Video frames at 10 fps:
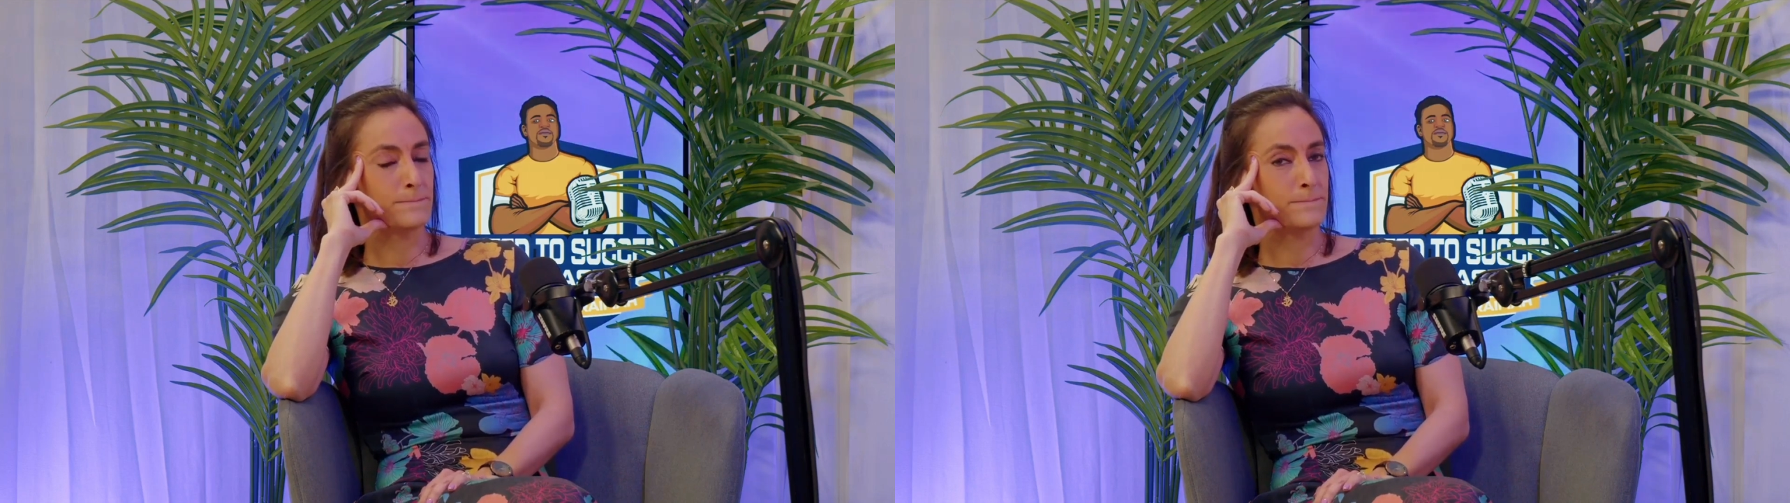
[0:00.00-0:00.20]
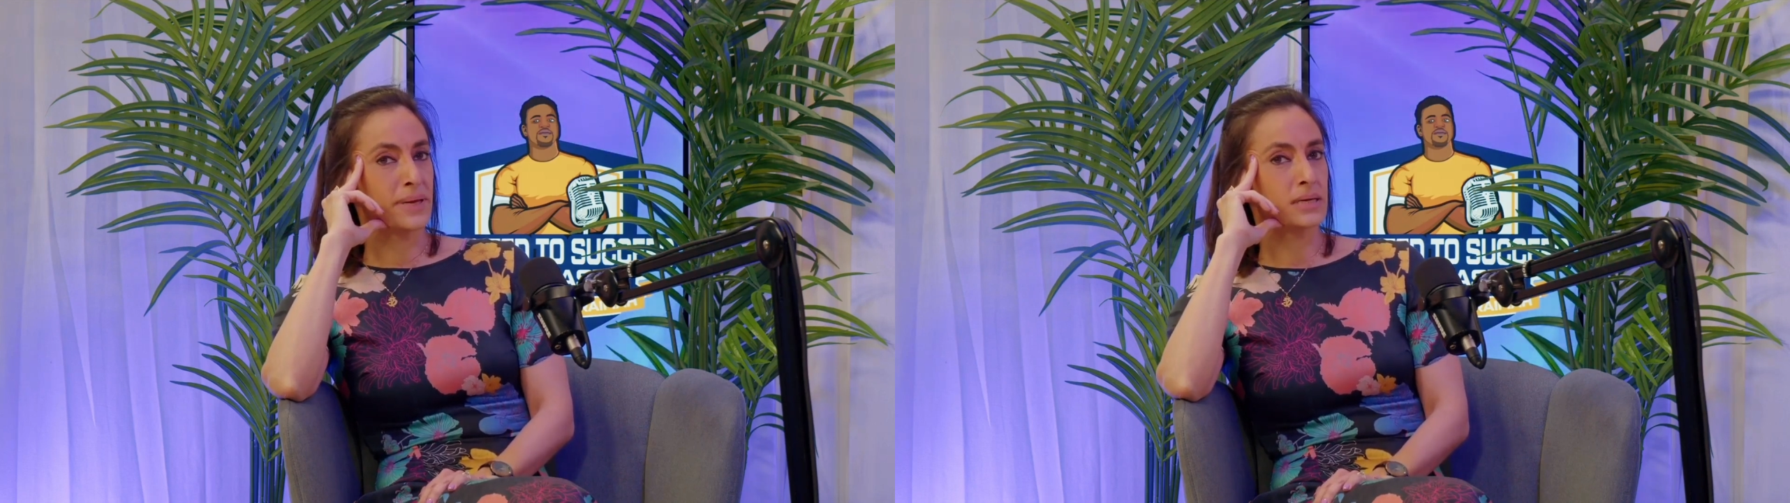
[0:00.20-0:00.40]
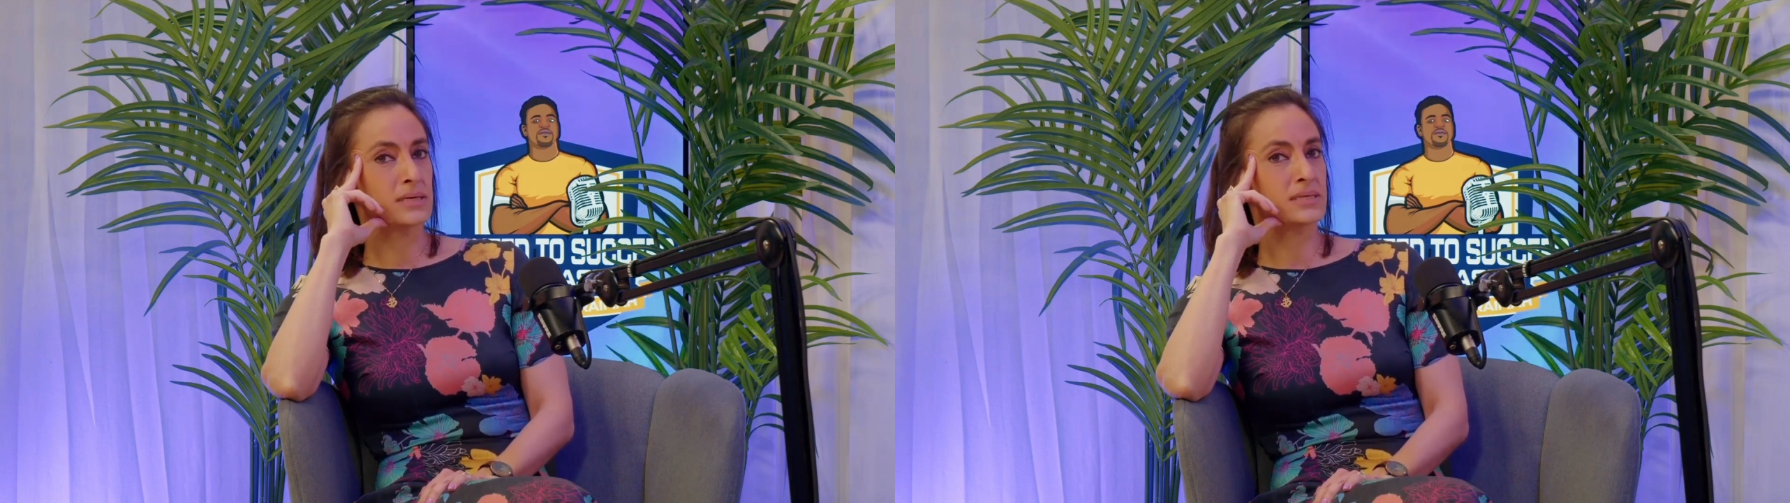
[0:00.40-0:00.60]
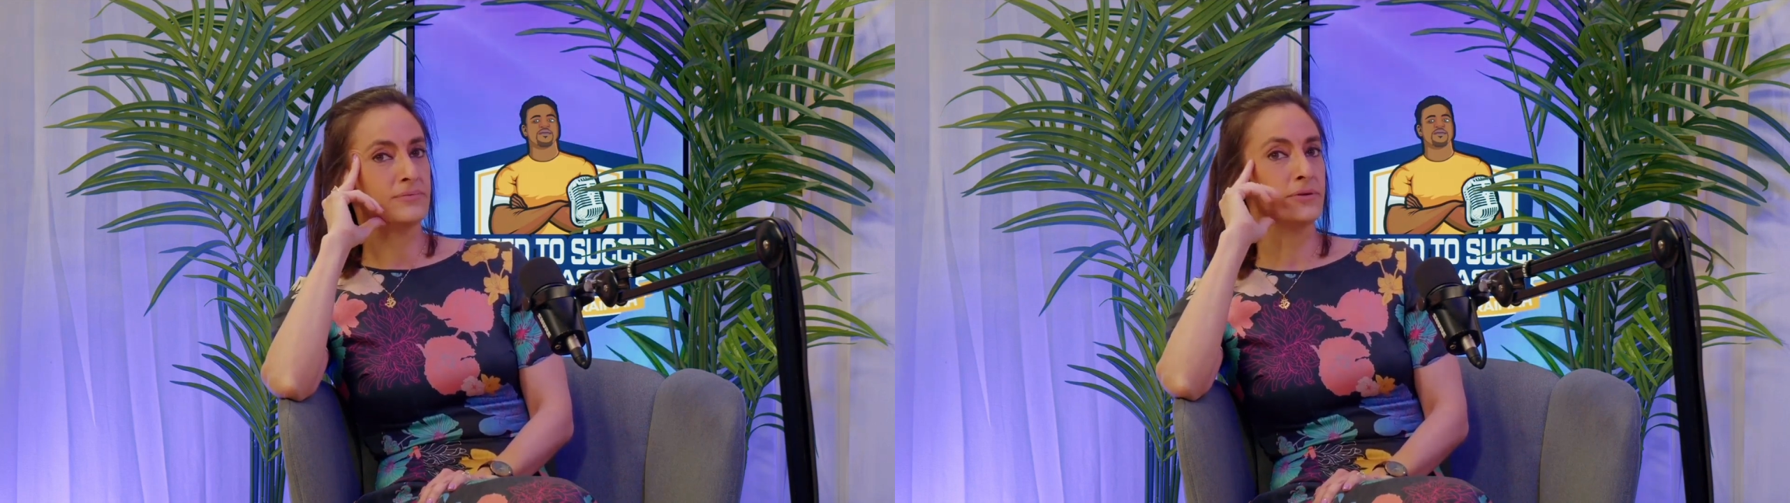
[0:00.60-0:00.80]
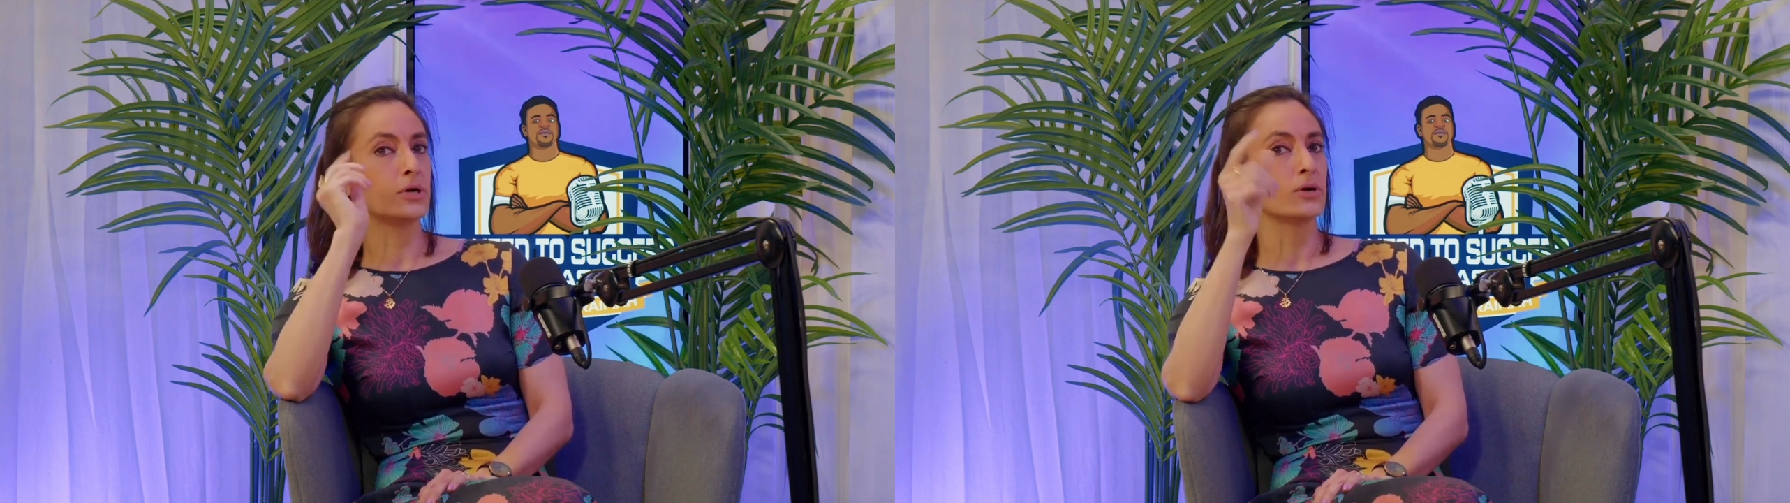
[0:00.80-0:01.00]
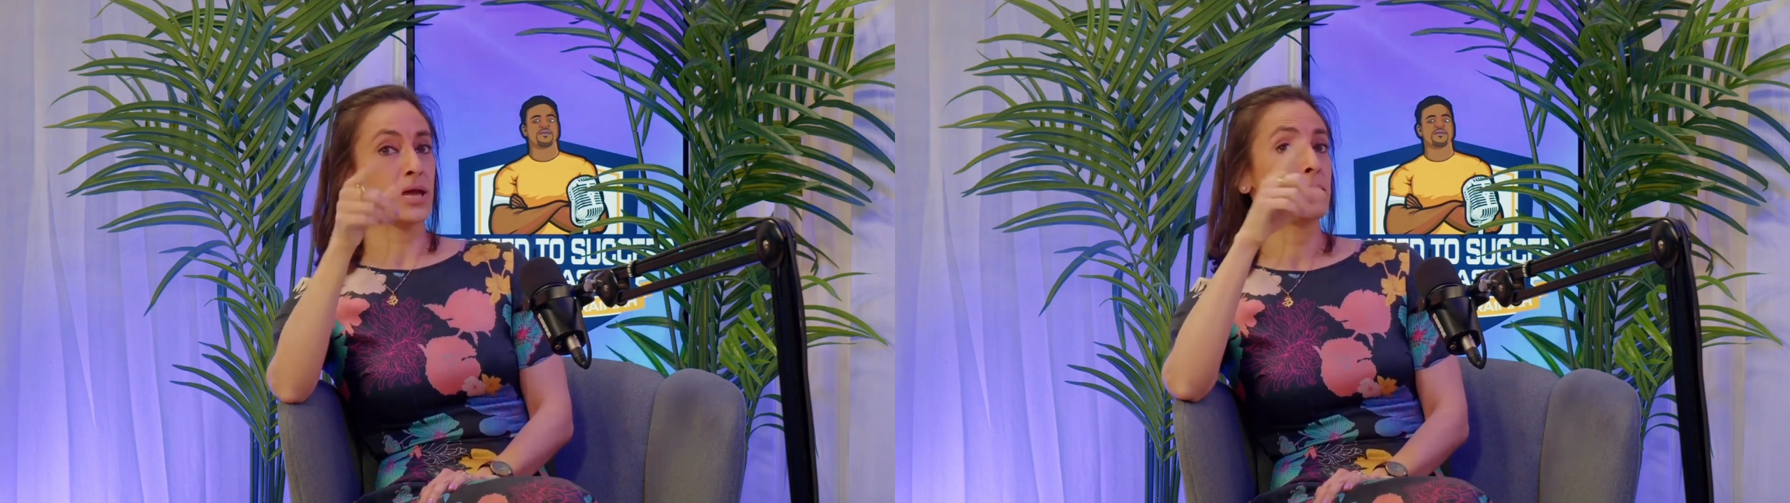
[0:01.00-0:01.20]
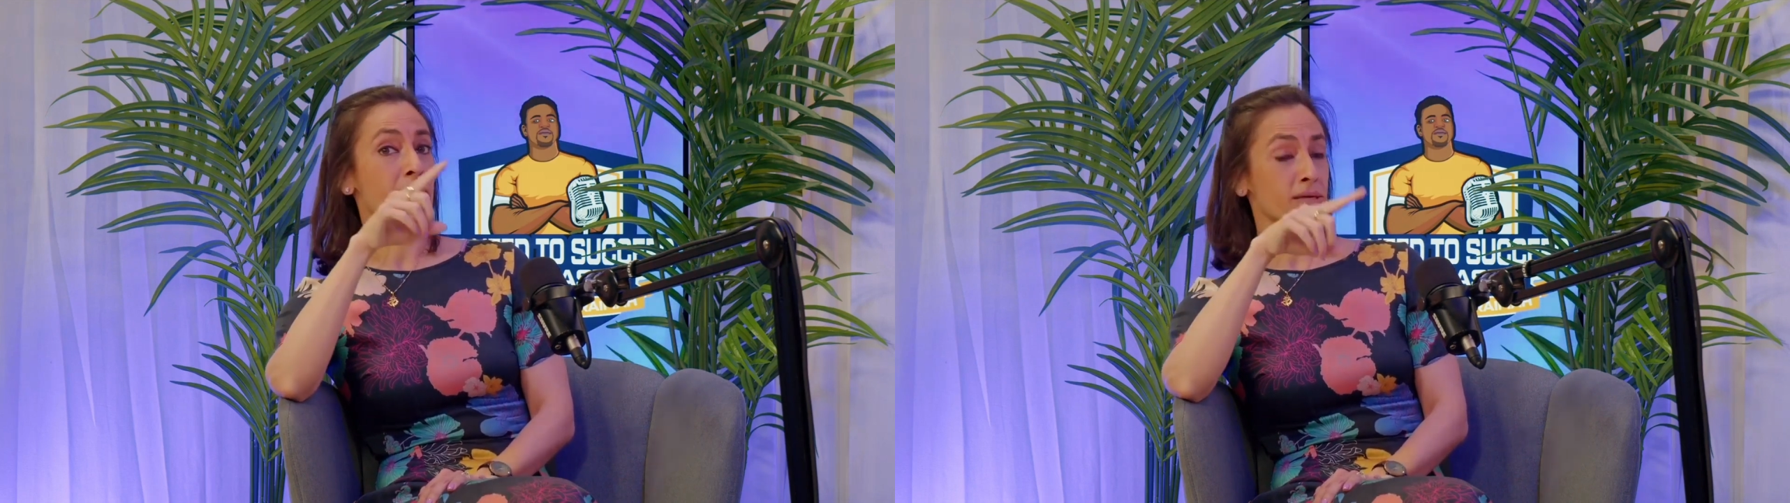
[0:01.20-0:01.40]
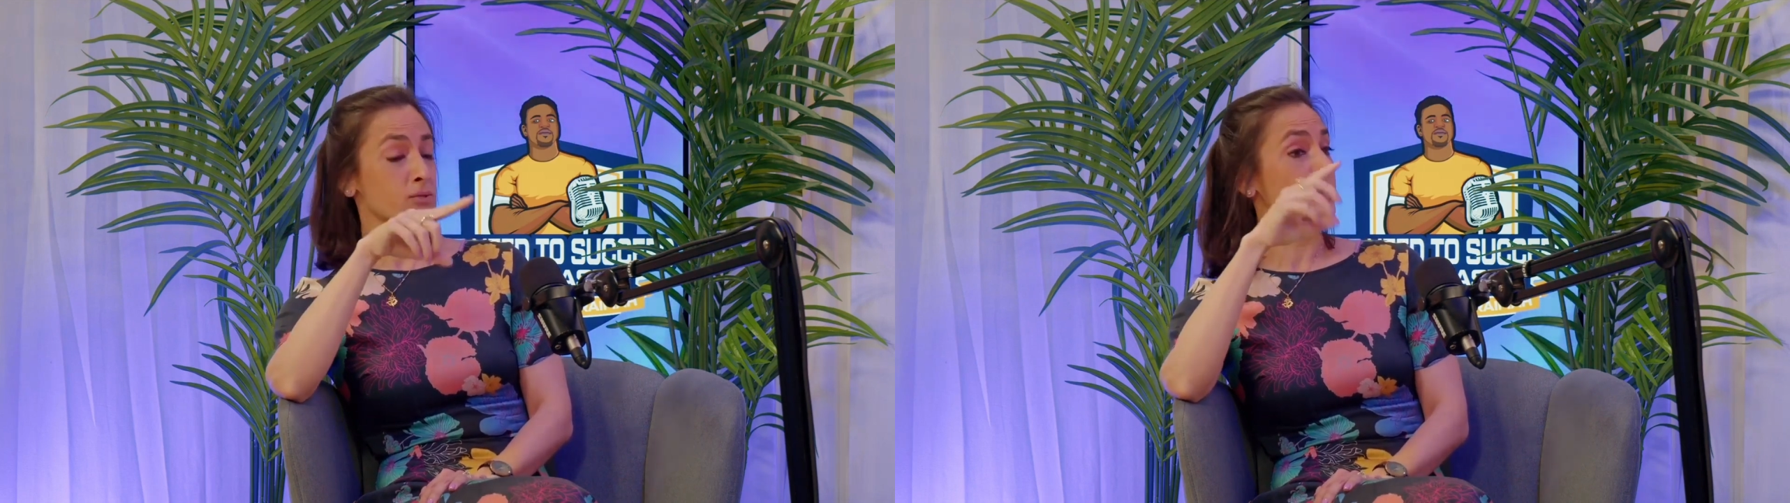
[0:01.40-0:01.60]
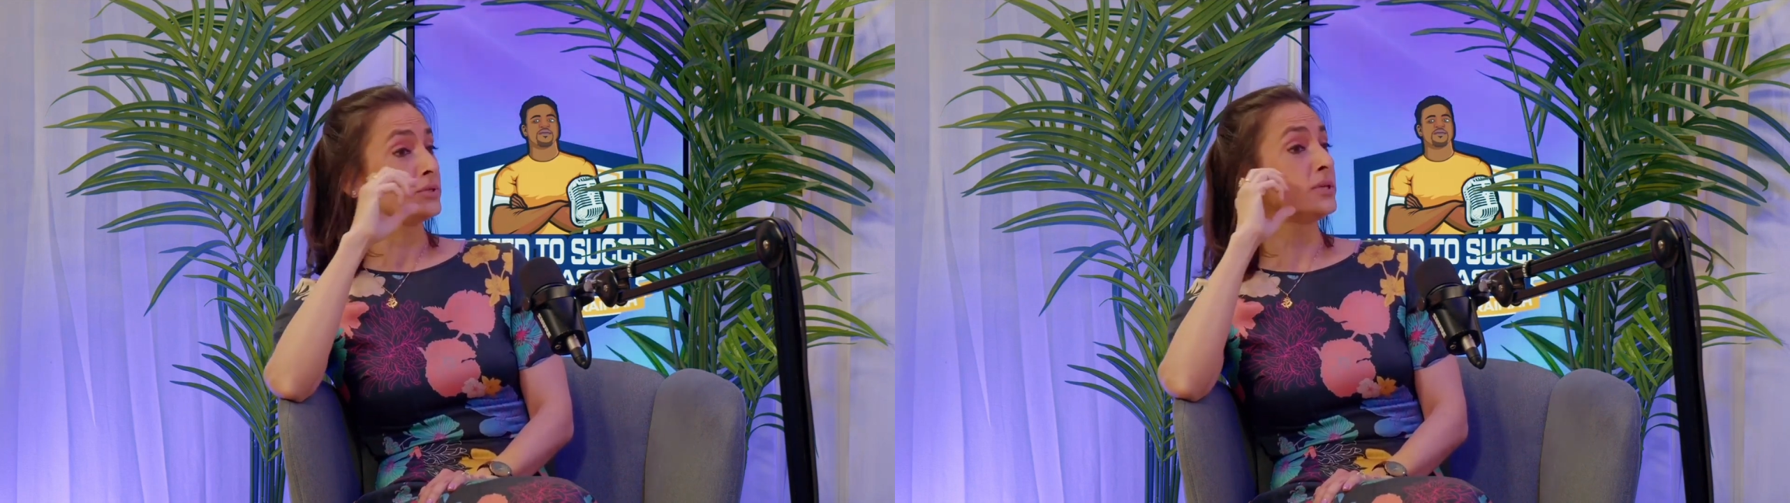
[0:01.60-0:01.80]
Because back to what